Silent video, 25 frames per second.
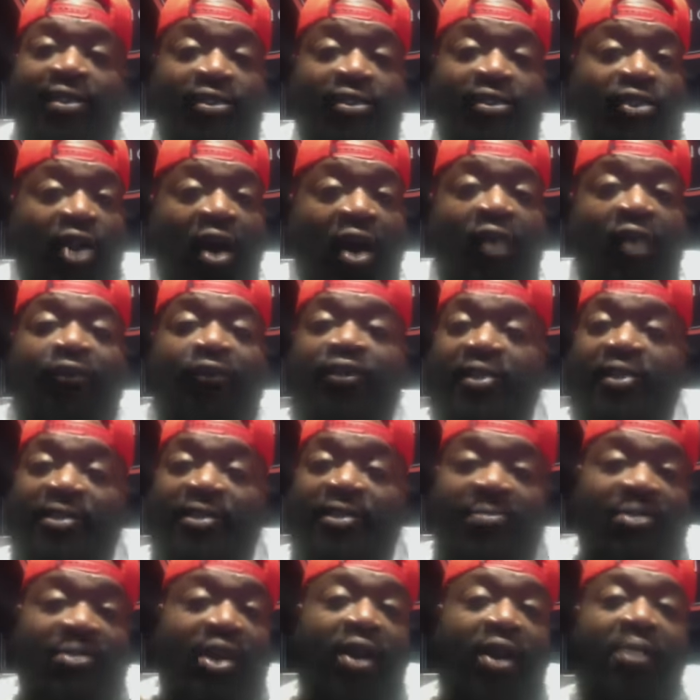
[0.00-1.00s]
Dolphins. I'm
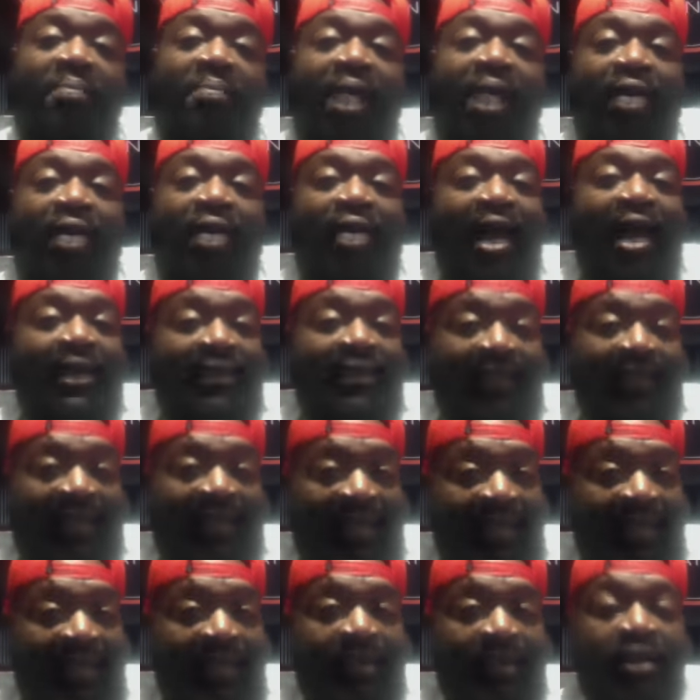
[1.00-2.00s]
talking about like the,
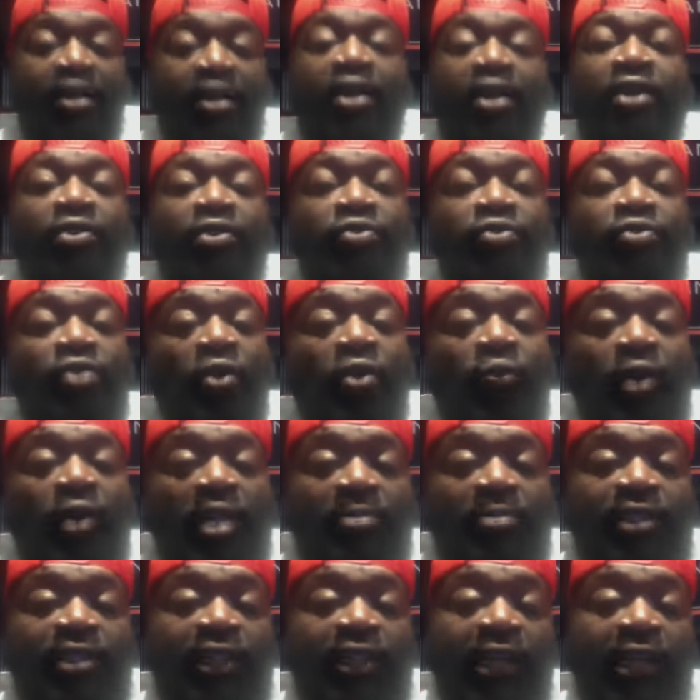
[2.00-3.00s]
yeah. You know, when I'm
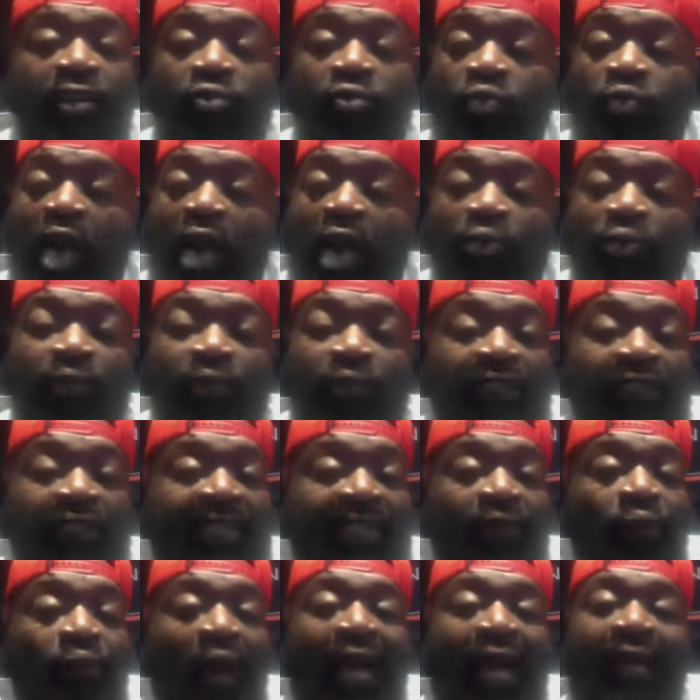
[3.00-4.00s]
sitting around with D
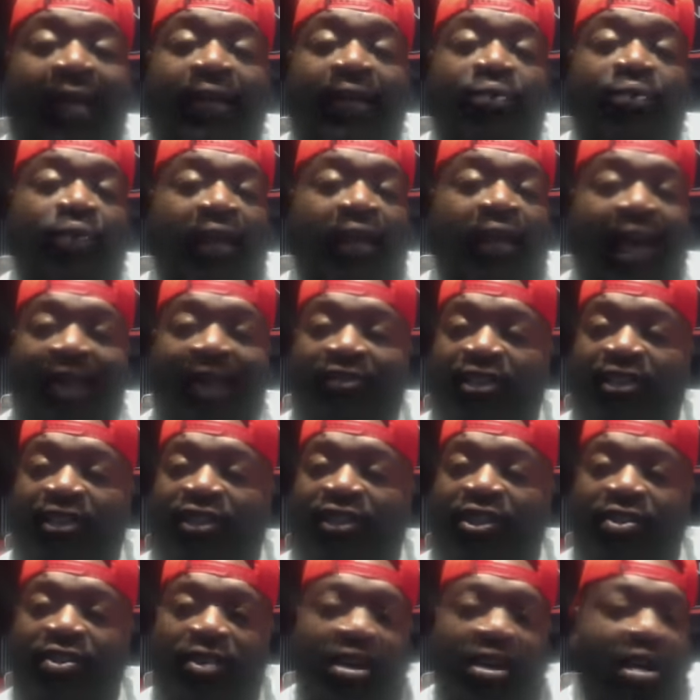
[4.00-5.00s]
Wade and we having
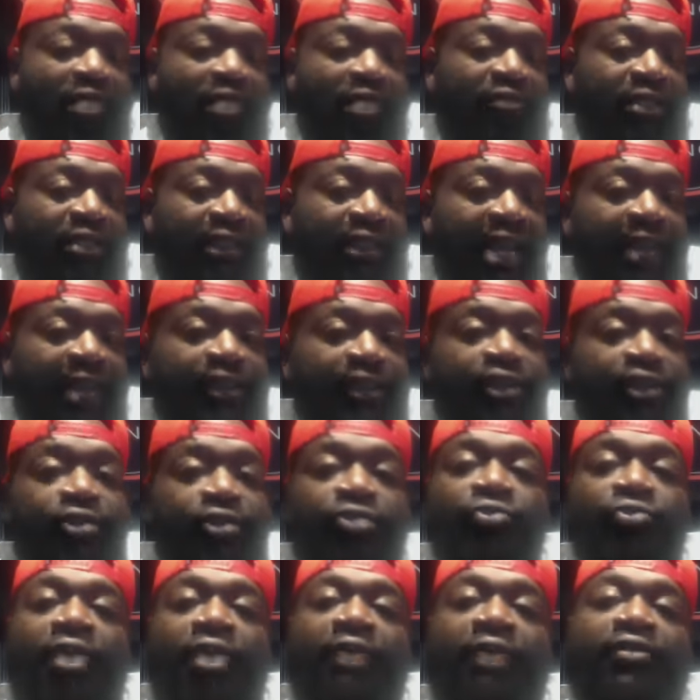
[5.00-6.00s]
certain conversations, you
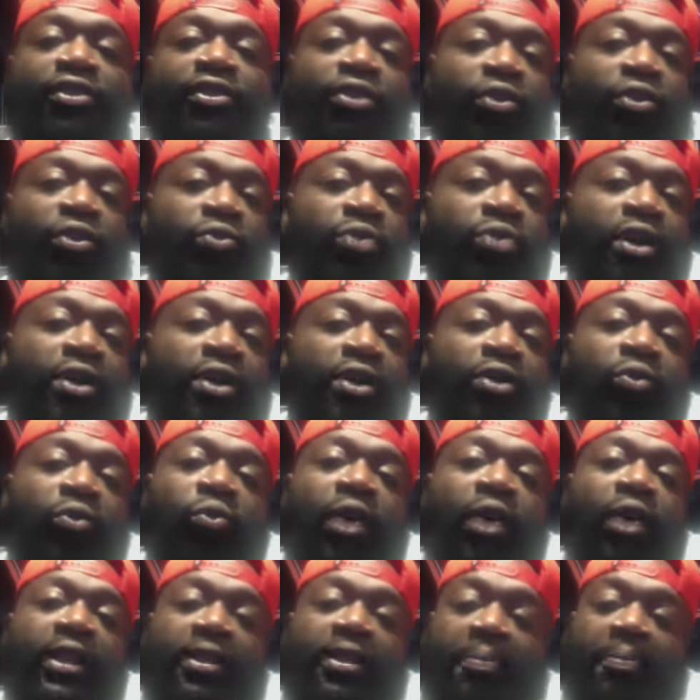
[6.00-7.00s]
never know
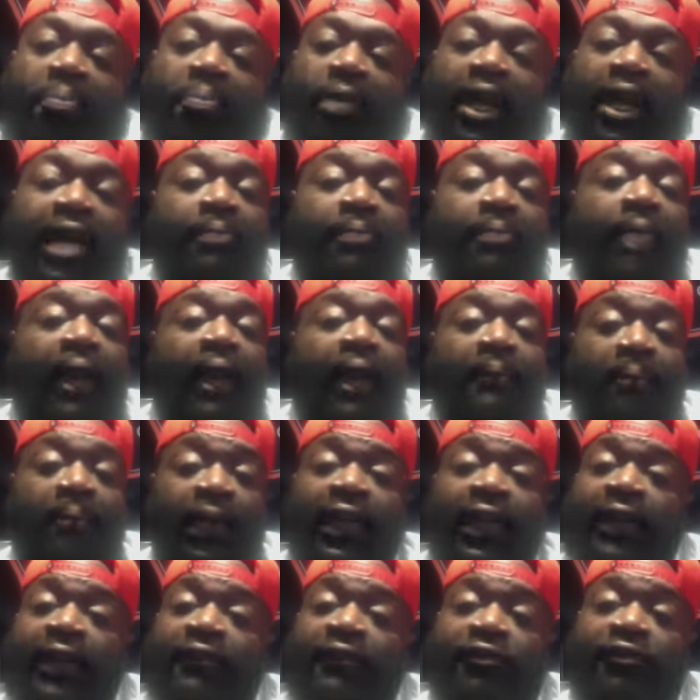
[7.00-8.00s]
what the play may
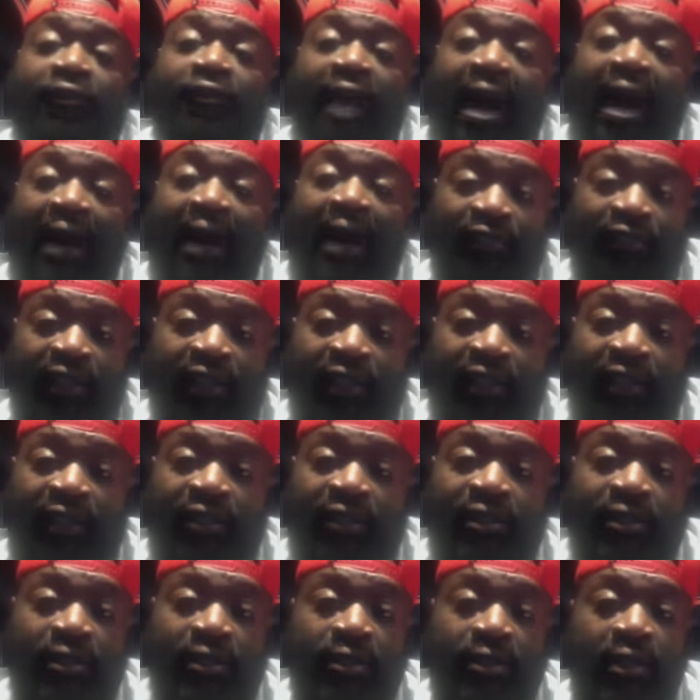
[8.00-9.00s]
be in five years,